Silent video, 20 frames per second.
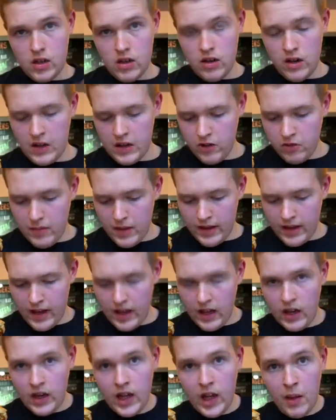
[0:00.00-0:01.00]
All right, this might
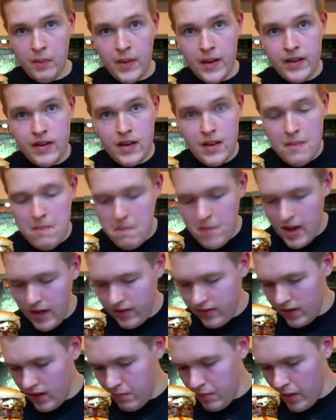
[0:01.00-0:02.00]
get a little bit
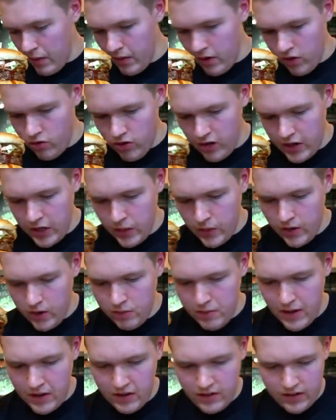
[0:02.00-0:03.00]
messy, but I'm gonna try and do it
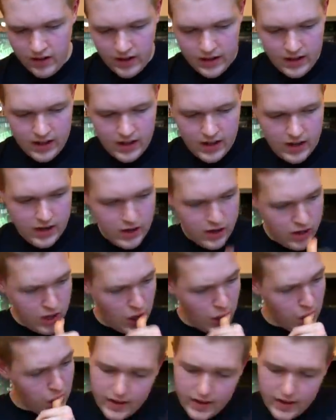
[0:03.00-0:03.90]
as best as I can.